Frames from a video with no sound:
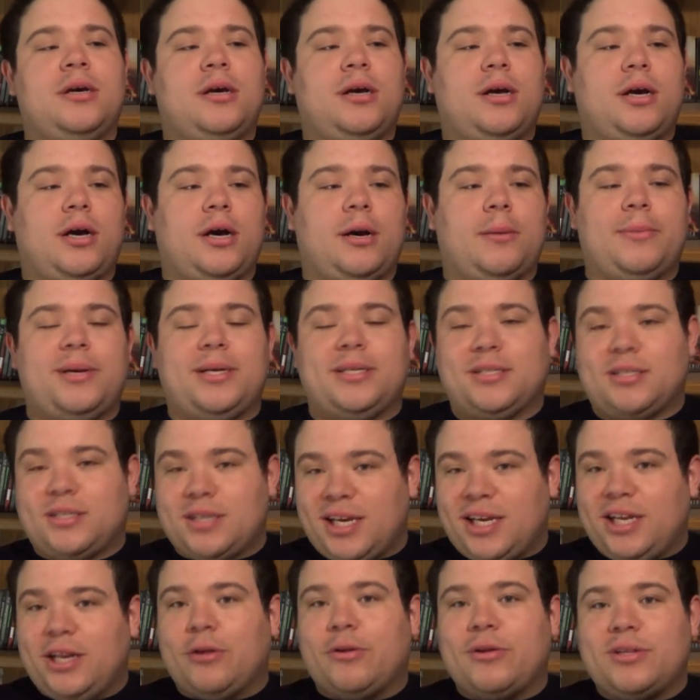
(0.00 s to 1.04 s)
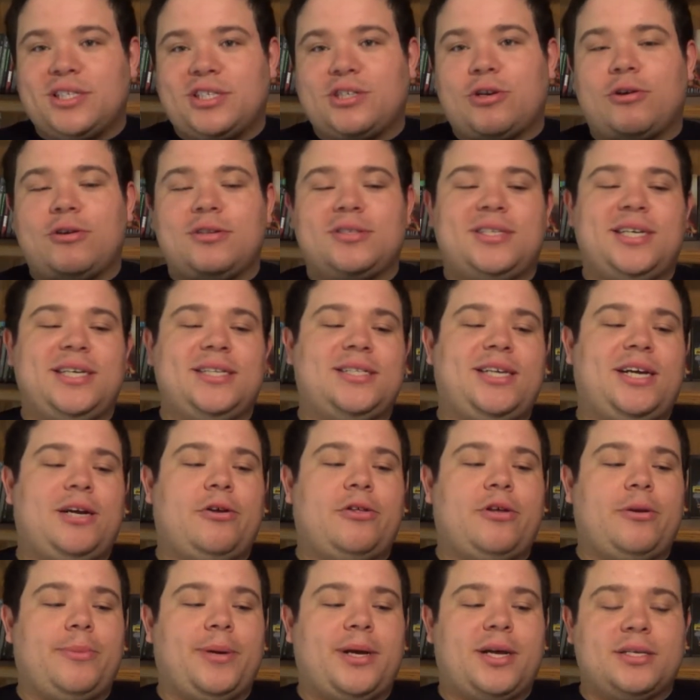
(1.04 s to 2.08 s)
And you know, in certain scenes here or
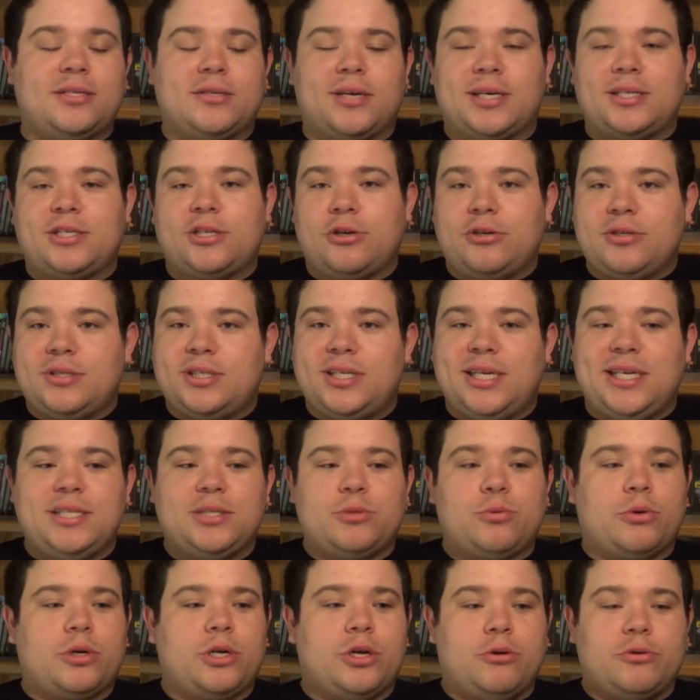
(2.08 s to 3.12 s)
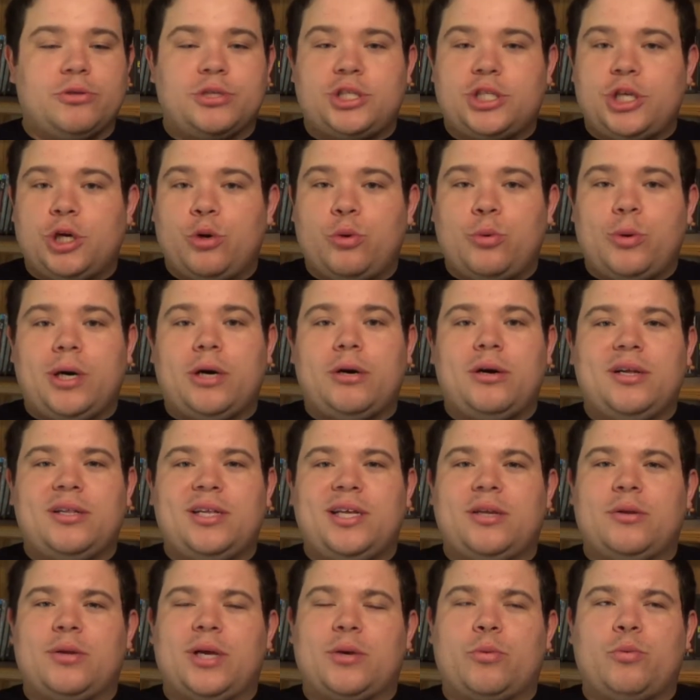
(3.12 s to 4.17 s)
there, because like certain scenes were going so well, and
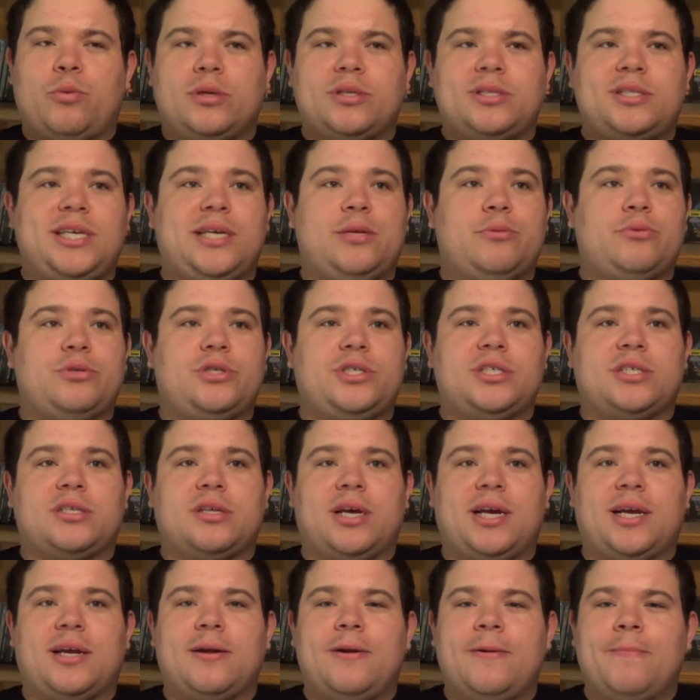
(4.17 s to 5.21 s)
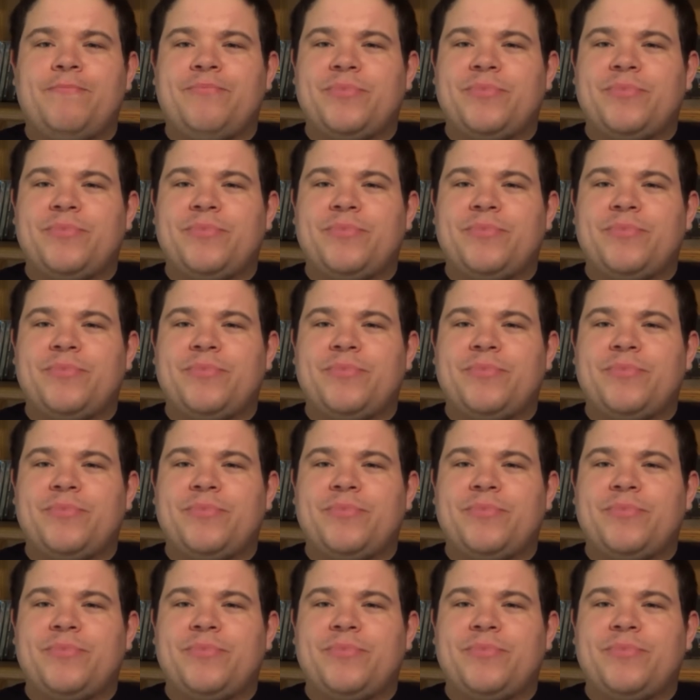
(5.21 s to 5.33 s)
then like one scene was just like,